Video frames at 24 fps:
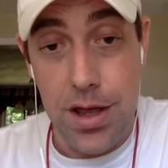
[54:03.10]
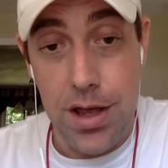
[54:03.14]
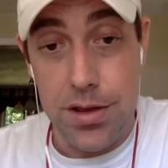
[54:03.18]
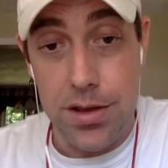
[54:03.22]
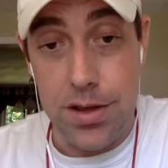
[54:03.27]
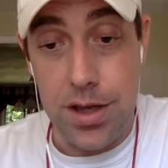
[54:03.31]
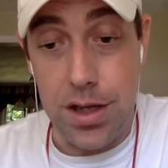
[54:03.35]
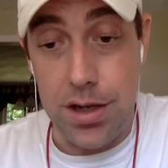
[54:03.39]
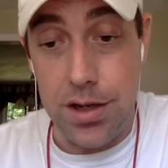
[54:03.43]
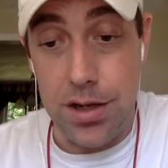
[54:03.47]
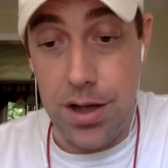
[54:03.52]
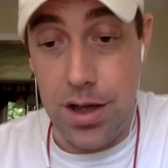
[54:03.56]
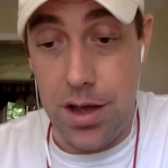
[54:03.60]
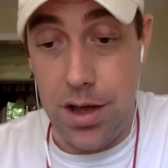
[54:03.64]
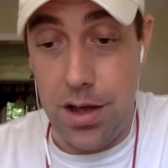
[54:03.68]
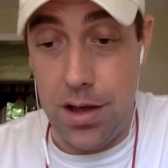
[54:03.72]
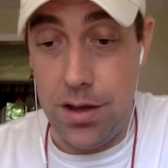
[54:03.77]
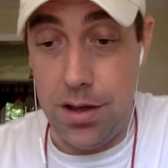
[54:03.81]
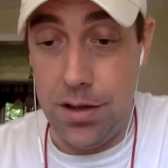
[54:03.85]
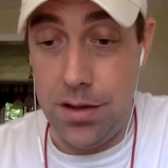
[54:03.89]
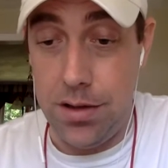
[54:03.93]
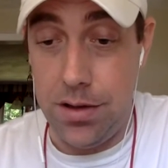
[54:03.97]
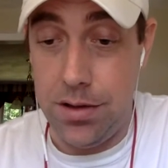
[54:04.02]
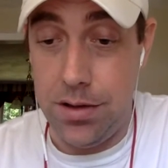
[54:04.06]
than
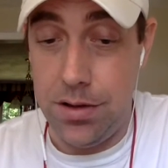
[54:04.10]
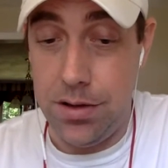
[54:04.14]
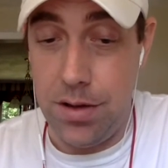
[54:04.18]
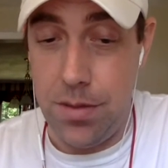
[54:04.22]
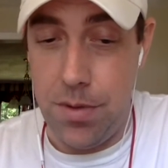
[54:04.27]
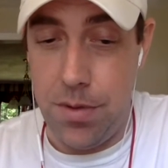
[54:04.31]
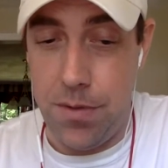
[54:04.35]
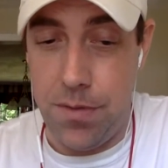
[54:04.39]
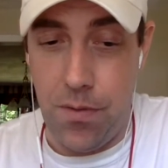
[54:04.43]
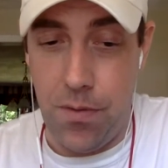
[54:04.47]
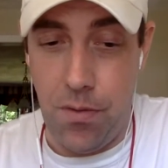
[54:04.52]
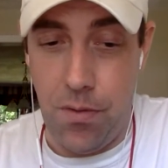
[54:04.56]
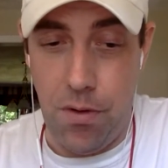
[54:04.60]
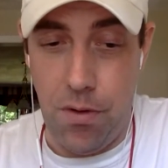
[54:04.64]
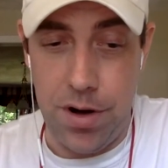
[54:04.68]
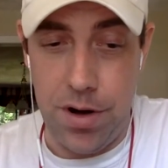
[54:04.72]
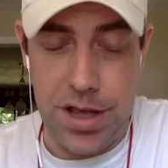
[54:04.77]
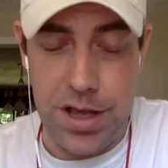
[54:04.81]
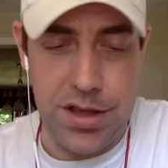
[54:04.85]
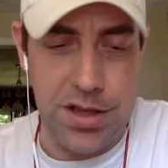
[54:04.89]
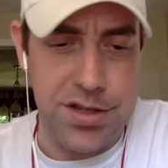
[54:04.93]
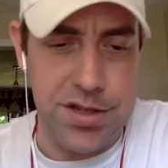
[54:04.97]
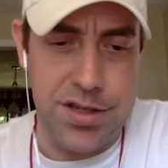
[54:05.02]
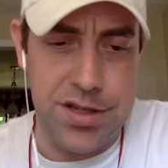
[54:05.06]
before. And
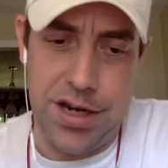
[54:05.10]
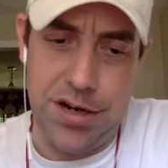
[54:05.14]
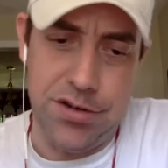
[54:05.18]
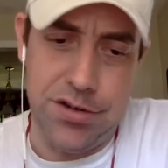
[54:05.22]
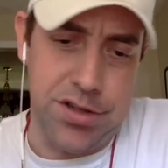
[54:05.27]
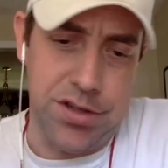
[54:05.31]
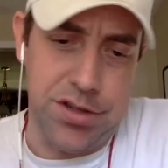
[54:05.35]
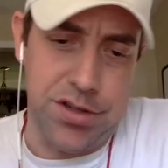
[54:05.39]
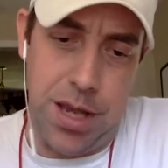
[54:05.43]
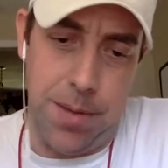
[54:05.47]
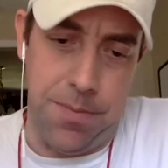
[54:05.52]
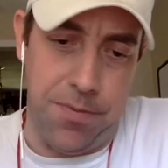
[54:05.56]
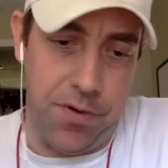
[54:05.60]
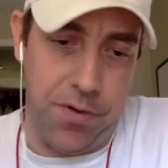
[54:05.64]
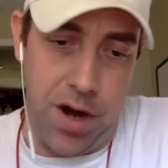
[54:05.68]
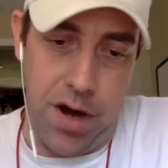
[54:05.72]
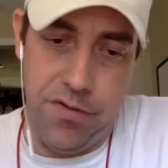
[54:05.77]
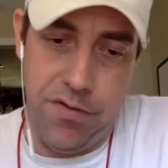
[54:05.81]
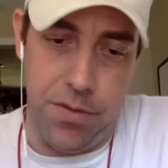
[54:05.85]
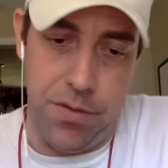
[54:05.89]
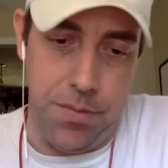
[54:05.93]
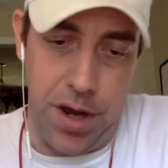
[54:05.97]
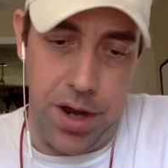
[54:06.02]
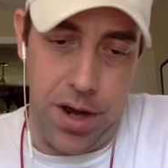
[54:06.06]
here's a tip for
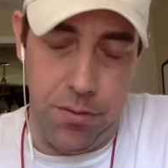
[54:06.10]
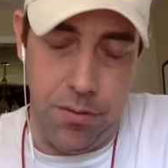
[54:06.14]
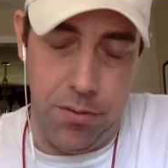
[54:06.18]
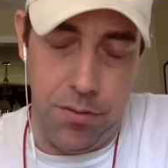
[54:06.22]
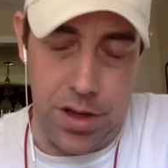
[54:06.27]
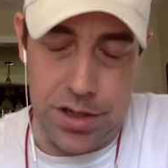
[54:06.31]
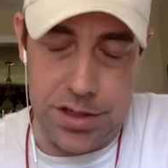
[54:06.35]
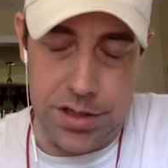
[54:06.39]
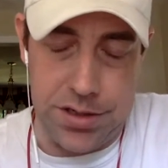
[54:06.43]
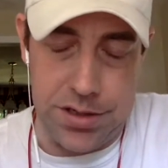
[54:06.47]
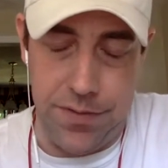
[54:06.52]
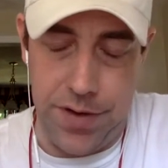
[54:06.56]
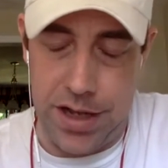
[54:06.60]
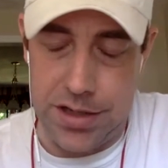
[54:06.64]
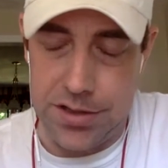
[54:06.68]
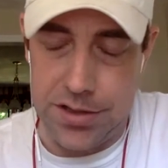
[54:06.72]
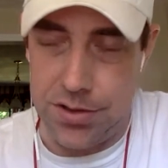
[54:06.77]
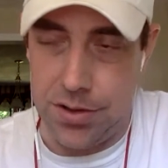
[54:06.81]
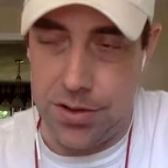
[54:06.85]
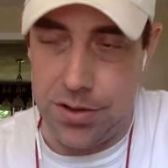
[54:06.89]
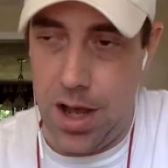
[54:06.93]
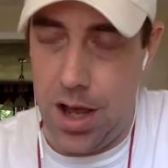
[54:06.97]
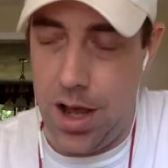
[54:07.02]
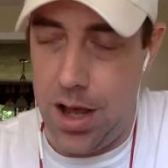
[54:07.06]
everybody, whether it's
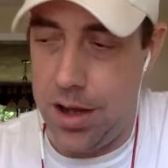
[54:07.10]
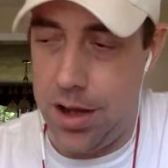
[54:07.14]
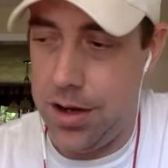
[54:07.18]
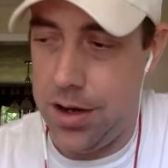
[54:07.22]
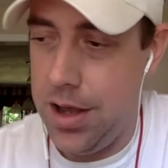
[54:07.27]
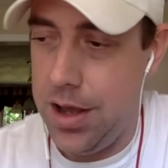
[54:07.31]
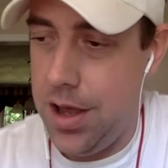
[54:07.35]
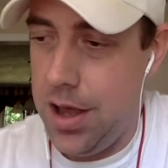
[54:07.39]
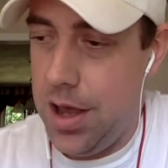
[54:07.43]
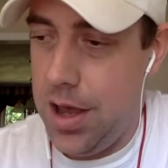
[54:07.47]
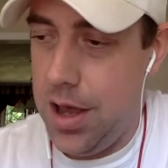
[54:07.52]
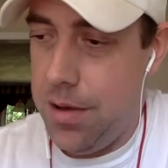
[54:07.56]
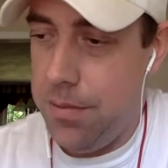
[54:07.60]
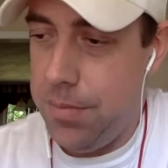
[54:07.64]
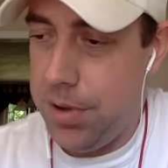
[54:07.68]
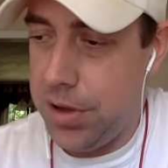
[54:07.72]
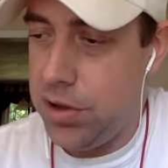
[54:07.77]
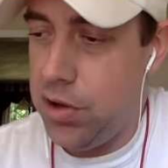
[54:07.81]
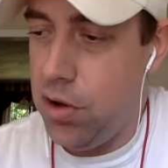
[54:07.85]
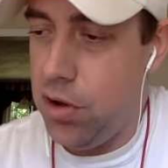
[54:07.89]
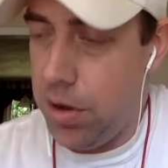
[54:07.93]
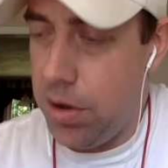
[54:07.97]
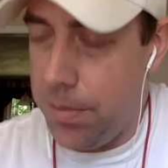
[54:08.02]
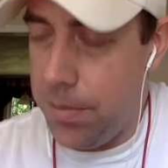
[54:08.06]
advanced or not. But
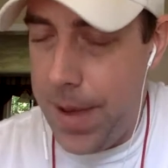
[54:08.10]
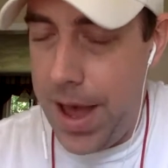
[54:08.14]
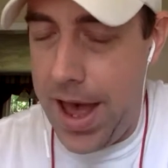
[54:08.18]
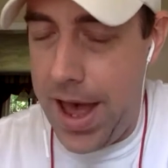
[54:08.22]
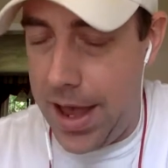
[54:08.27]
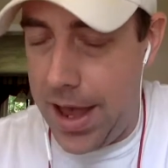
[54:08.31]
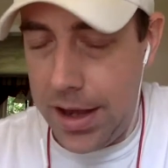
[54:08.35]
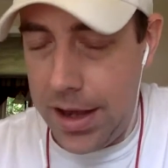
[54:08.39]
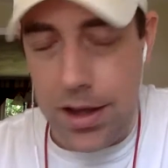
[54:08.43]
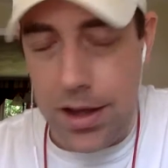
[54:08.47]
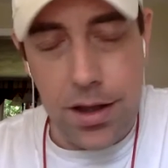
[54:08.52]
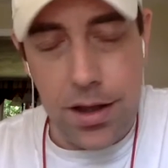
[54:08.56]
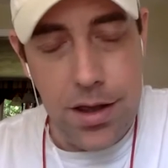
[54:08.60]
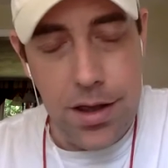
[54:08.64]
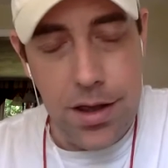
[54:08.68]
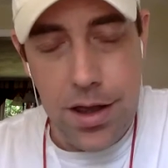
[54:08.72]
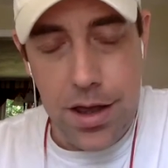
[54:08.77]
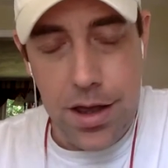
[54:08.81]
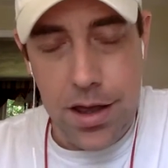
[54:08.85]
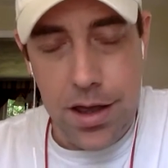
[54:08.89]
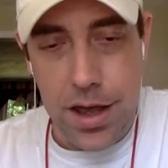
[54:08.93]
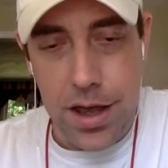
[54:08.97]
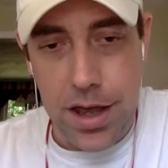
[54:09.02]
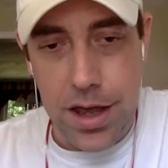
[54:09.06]
look back
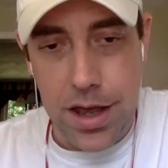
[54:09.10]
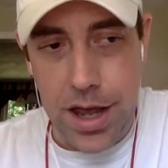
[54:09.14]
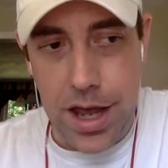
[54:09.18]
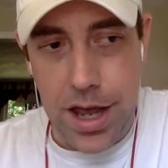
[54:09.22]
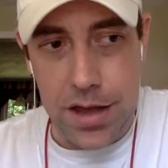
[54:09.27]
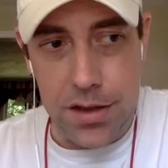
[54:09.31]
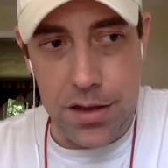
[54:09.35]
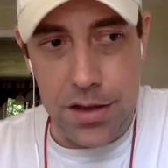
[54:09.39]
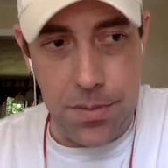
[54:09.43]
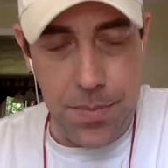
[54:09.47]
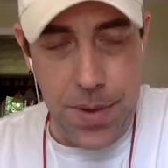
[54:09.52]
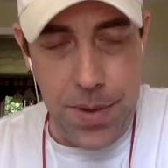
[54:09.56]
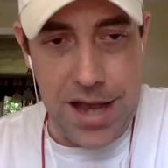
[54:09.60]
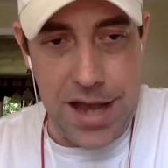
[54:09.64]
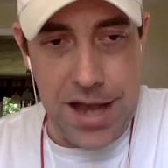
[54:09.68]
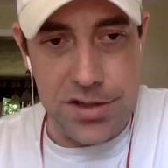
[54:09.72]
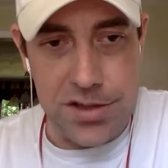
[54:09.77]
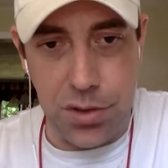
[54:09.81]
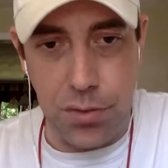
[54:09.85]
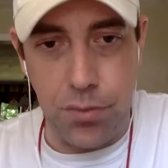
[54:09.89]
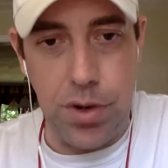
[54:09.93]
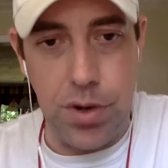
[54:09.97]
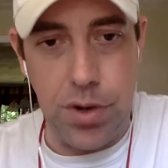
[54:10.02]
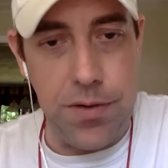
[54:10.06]
at the
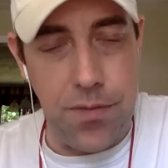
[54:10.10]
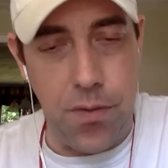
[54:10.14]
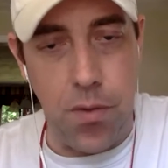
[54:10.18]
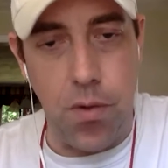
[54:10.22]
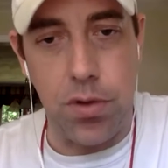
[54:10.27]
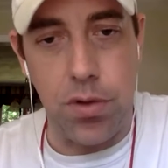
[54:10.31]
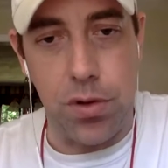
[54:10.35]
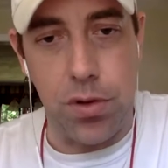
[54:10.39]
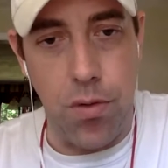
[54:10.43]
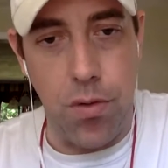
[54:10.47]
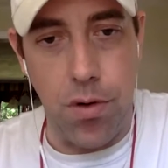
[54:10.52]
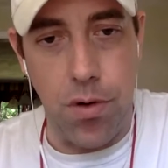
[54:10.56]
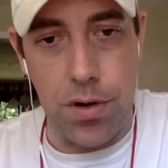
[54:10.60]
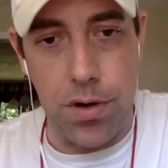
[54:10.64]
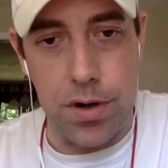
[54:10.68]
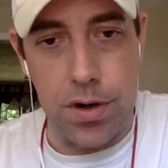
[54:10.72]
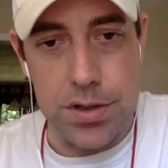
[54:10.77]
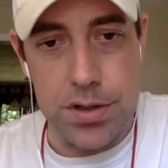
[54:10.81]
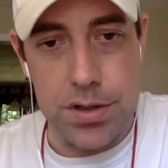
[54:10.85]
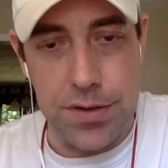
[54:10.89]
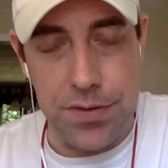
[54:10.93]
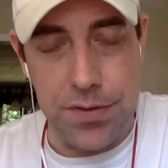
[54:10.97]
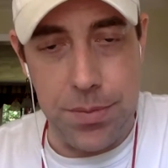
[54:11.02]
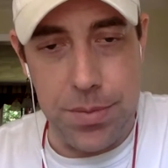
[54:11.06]
past 3 fourth
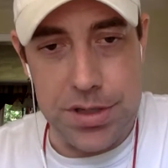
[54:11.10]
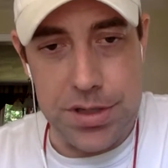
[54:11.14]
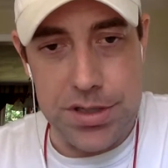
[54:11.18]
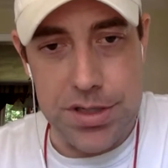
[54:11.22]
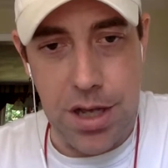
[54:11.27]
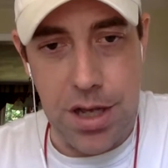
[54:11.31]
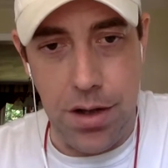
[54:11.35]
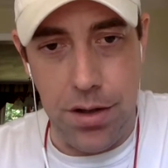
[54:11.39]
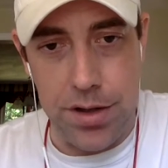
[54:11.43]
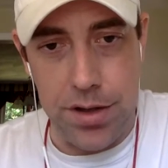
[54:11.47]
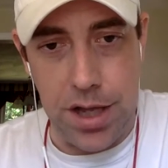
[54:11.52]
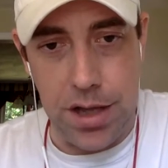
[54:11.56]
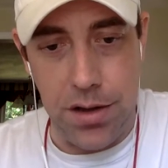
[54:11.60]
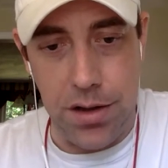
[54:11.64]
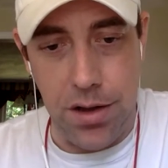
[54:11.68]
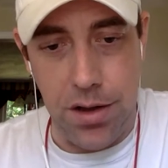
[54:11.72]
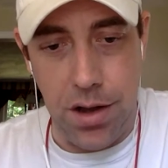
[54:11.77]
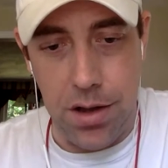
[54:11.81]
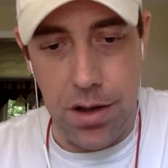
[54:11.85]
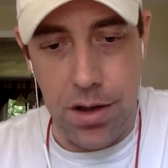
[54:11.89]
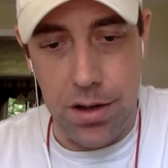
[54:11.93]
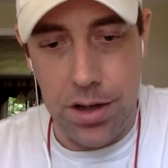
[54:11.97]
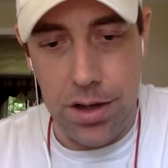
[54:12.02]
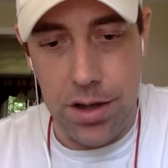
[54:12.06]
quarters, if you've been selling that
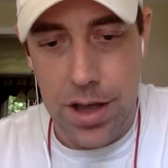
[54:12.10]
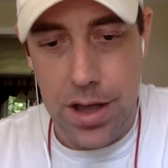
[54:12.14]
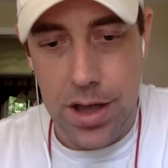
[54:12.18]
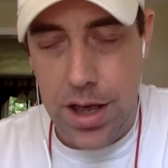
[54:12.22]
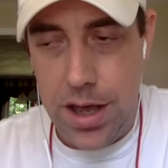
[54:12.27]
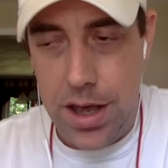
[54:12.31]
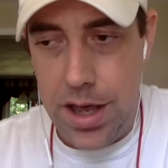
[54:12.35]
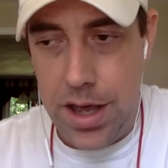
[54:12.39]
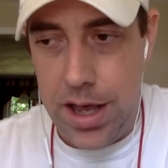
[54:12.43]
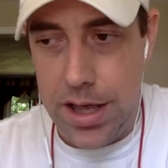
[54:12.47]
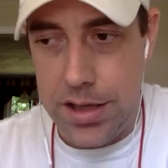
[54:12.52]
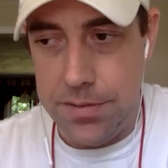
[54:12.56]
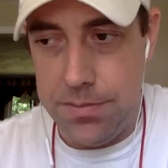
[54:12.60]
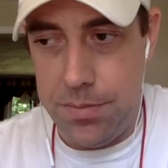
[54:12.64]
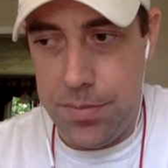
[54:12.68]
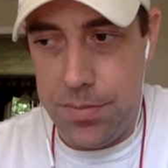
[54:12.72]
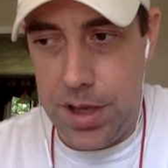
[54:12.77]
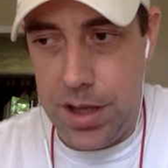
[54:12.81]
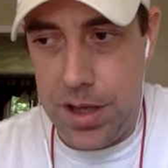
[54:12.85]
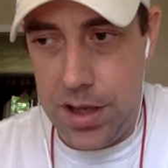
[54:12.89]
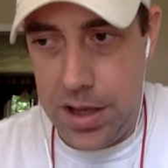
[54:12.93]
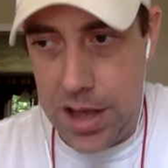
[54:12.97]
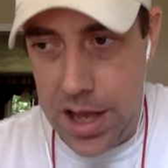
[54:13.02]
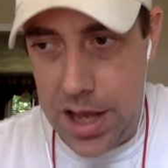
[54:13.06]
long, and
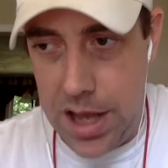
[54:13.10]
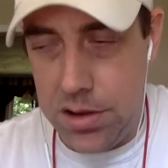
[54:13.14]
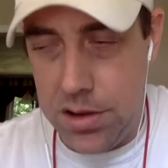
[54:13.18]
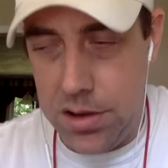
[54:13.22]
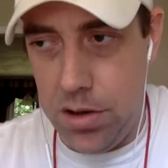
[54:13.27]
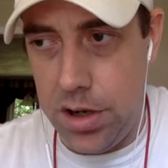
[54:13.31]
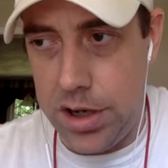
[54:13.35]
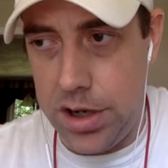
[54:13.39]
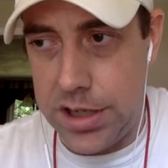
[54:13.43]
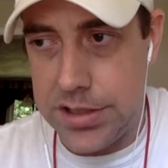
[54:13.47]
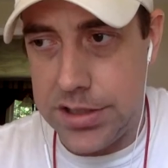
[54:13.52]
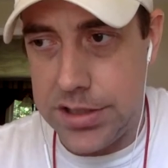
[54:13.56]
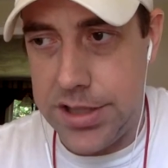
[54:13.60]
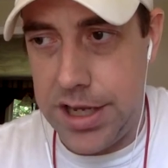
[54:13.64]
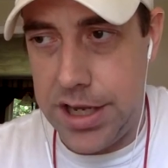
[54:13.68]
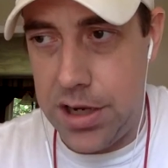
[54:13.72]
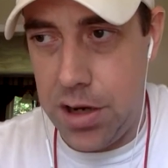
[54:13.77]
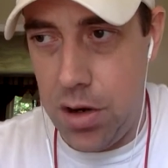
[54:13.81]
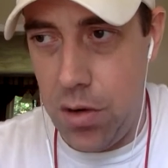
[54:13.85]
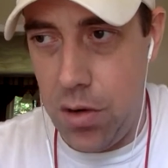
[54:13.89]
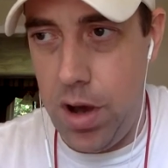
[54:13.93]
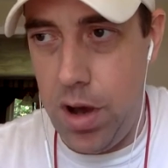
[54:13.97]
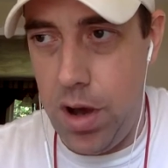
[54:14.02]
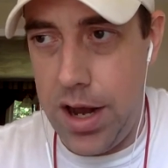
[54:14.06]
look and say, you
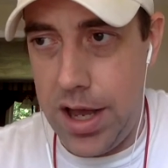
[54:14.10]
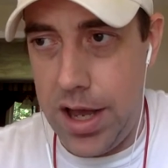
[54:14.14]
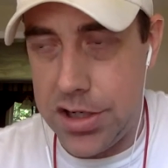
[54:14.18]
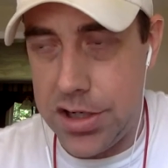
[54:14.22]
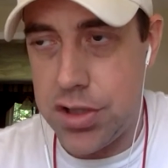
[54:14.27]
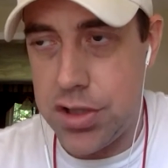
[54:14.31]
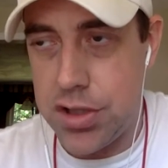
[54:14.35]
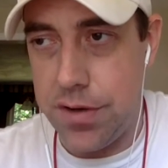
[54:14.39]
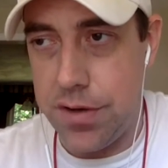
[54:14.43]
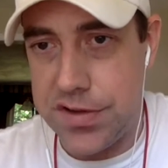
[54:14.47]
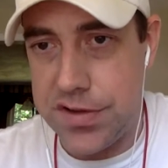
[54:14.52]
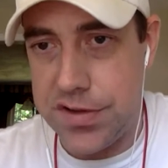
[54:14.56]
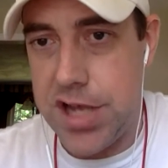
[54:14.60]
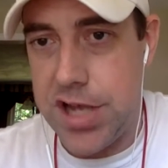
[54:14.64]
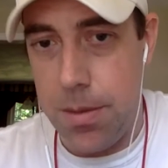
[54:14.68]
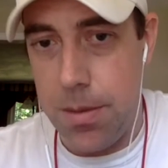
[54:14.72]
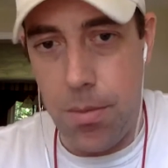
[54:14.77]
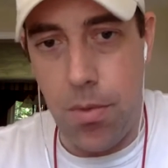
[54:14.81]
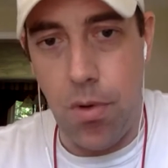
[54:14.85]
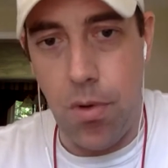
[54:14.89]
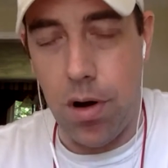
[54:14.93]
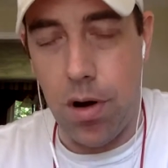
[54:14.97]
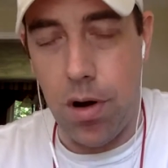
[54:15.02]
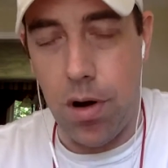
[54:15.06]
know what, I should have sent
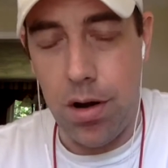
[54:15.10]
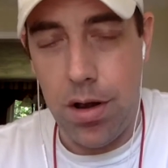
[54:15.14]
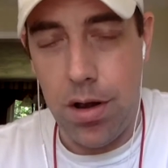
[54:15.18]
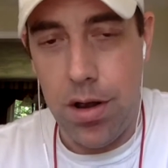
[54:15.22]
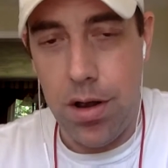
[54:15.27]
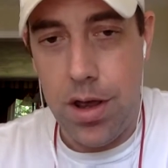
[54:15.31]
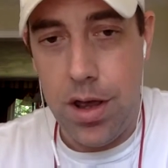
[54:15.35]
more.